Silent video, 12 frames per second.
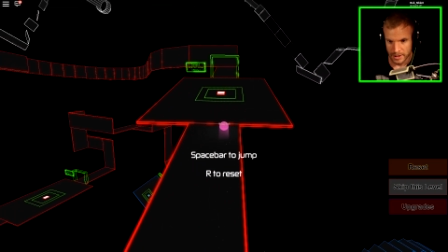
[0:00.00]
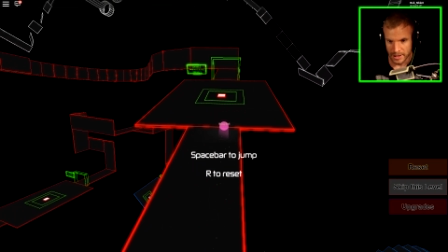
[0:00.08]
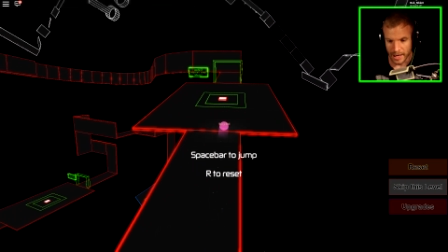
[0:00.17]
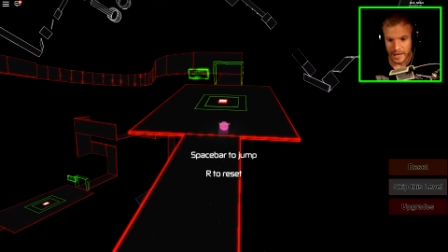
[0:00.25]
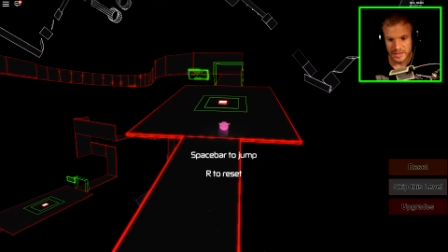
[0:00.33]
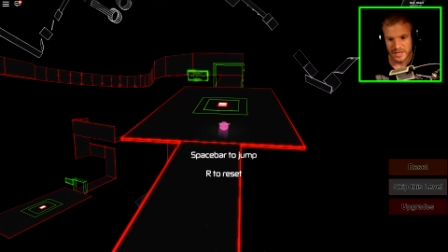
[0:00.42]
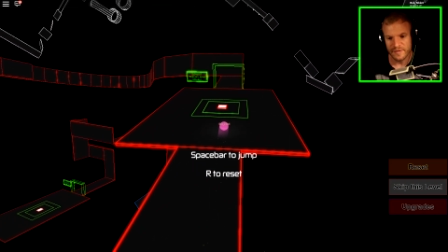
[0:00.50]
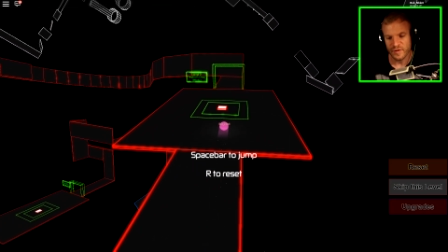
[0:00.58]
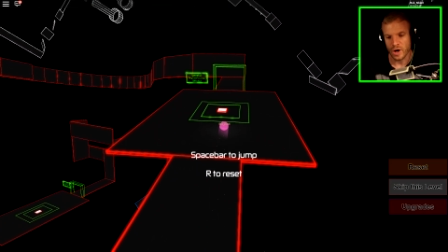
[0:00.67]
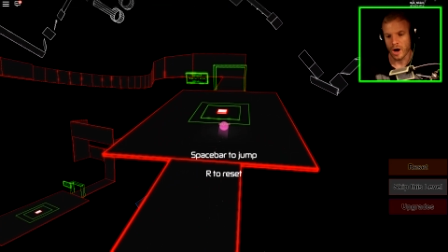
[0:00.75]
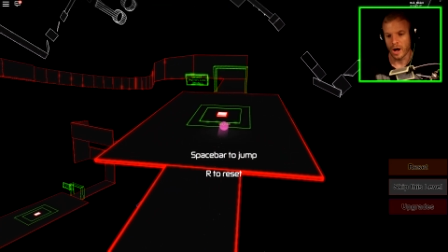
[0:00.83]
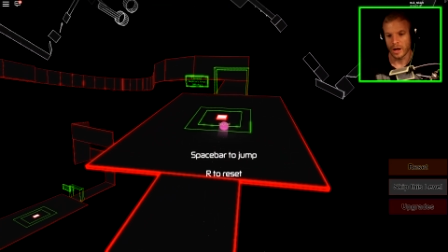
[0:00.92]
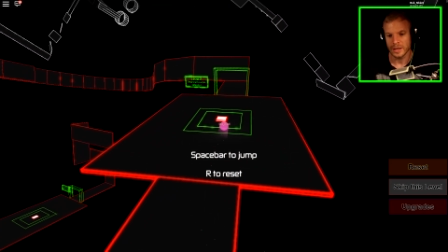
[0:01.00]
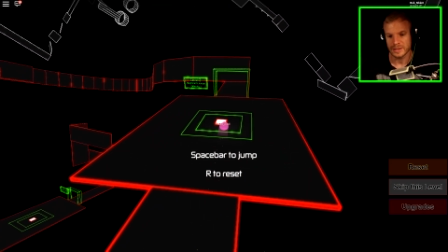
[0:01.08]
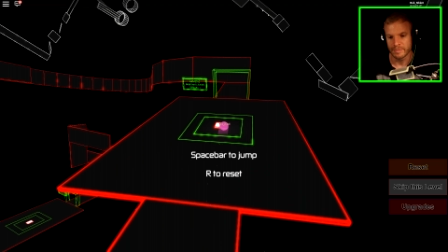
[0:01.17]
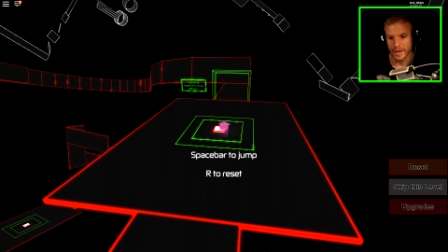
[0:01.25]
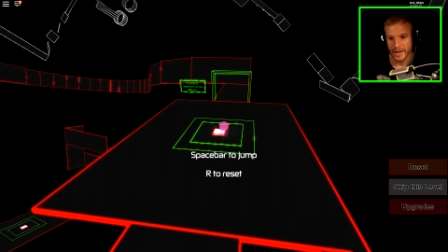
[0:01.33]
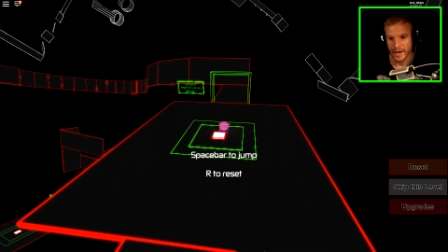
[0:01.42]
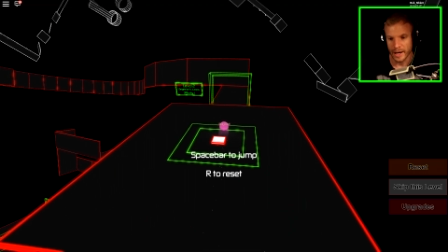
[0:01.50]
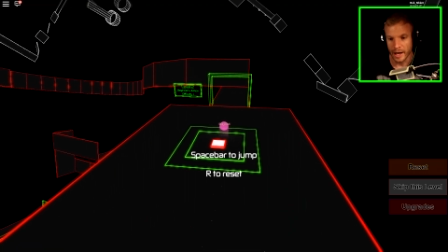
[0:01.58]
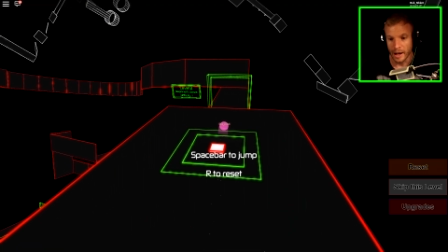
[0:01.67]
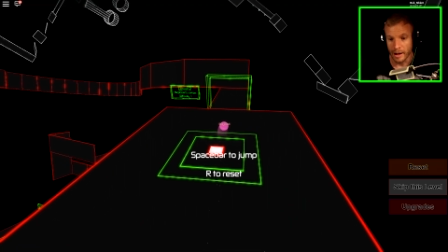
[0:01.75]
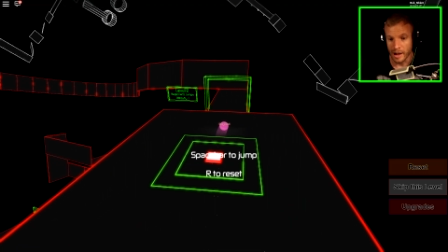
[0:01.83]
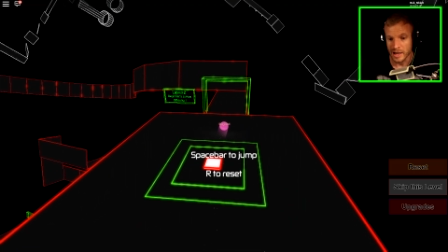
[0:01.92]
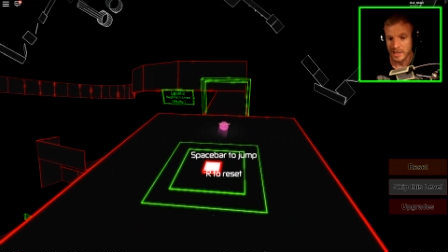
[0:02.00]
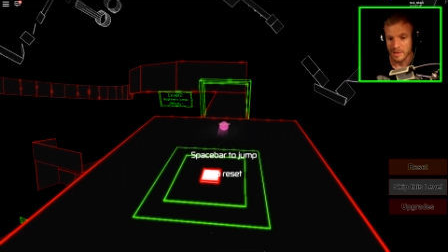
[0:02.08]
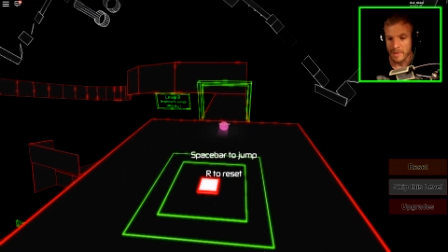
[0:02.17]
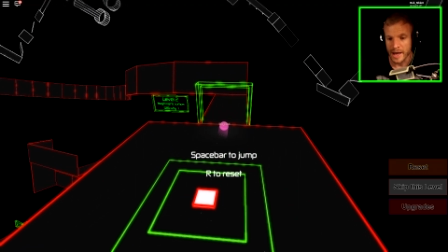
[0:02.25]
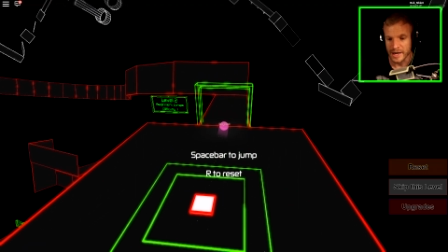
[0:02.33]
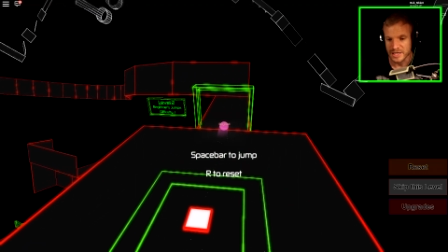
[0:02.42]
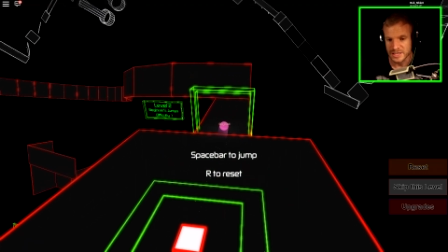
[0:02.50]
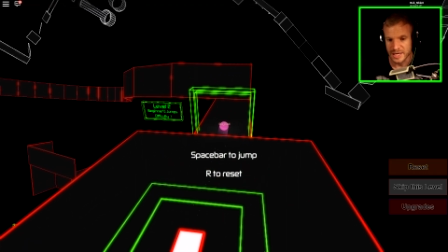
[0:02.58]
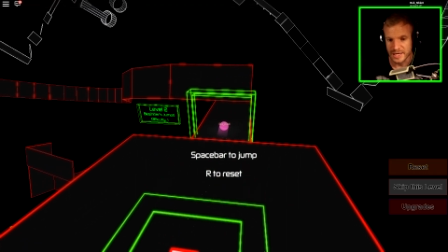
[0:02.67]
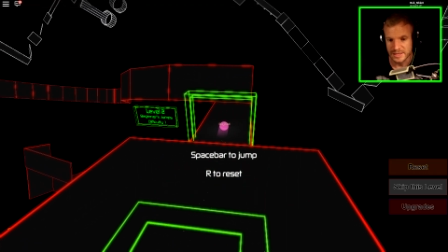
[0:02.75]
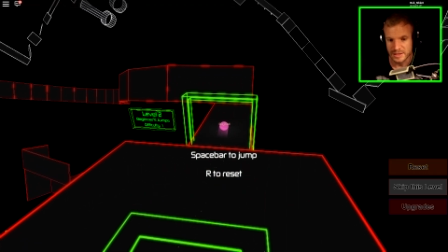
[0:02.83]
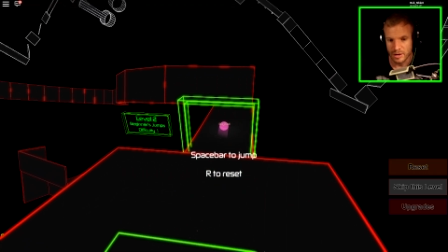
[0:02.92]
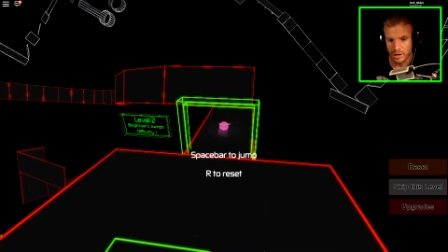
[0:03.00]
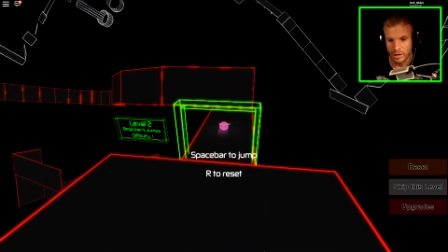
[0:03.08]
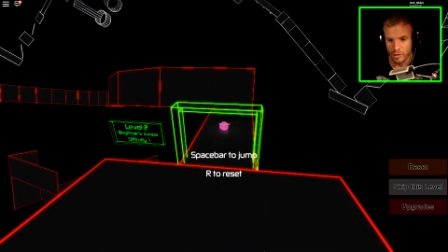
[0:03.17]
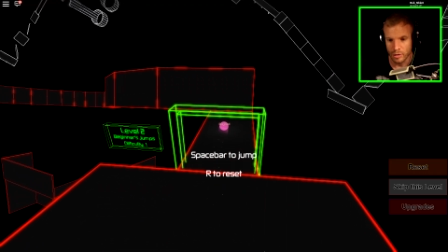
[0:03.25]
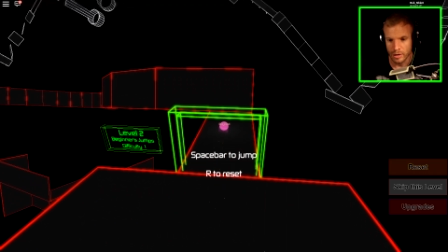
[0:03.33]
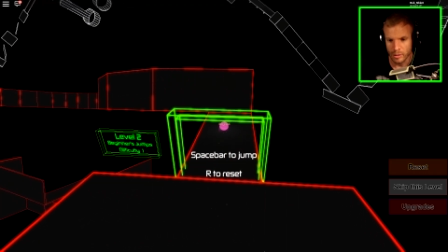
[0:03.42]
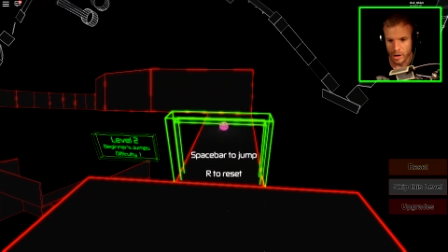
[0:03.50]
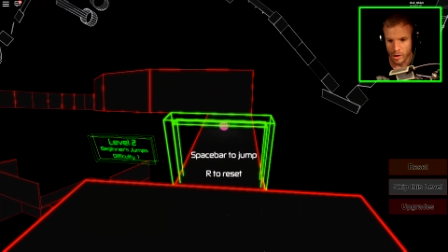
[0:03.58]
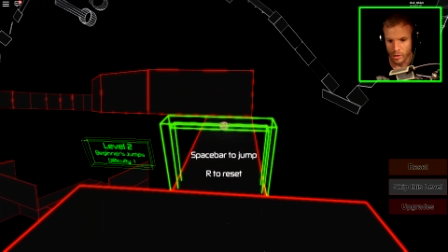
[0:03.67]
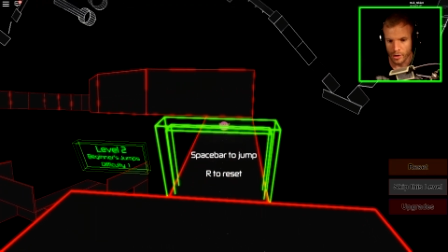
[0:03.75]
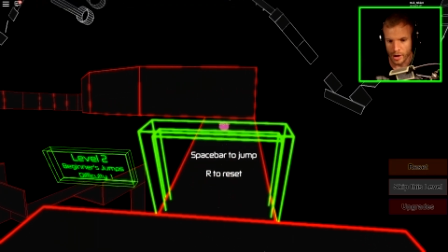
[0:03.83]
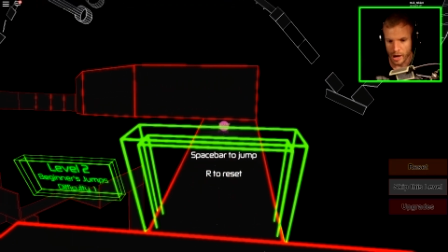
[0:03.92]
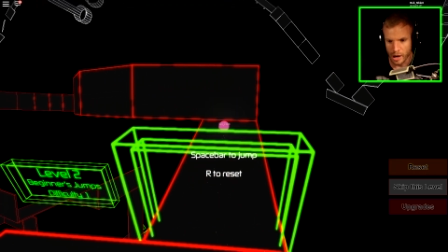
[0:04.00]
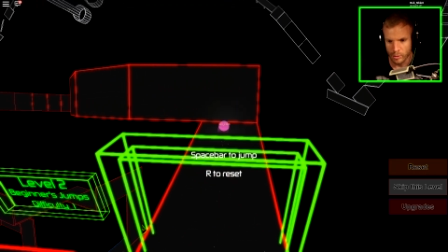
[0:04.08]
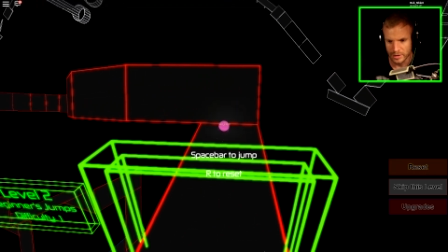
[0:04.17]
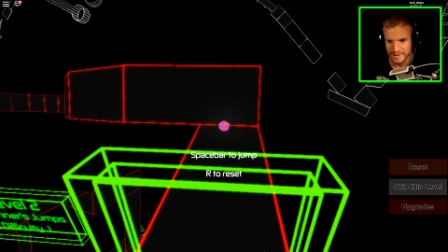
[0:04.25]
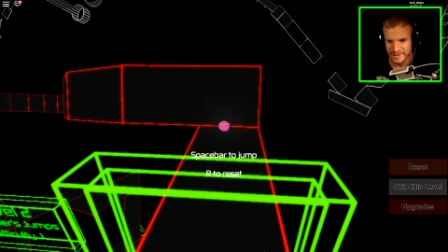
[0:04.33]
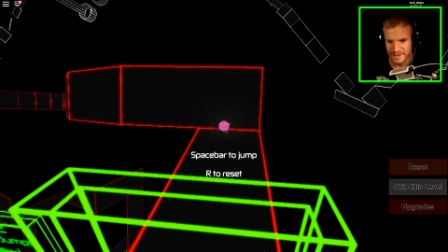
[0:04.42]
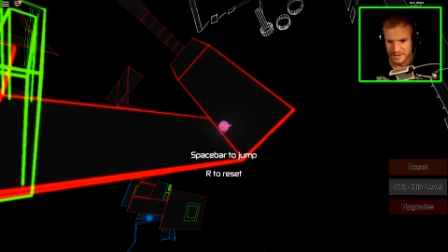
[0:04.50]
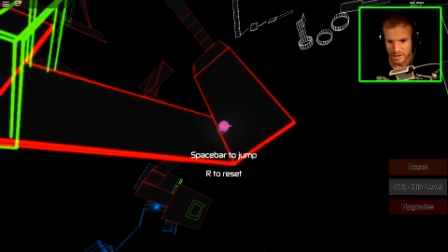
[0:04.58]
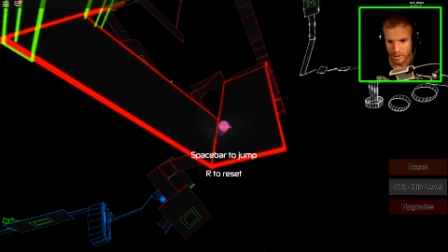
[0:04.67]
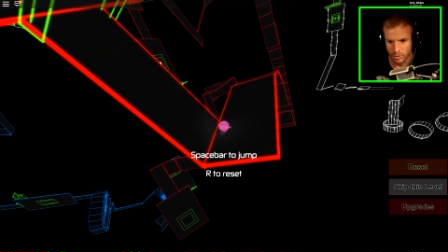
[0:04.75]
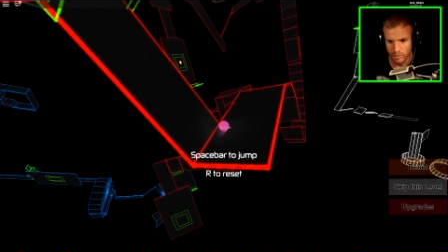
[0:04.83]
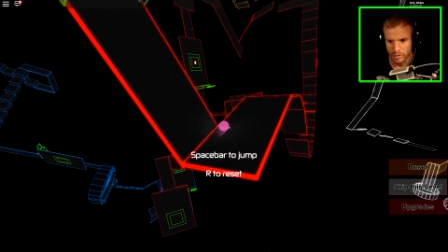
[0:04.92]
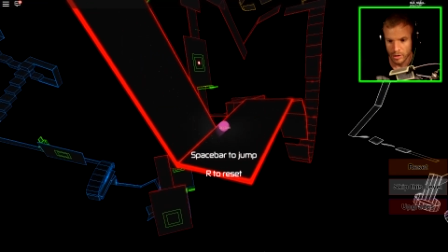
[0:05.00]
Kind of difficult, but uh, I can manage this. Uh-oh. Oh, and how will this go?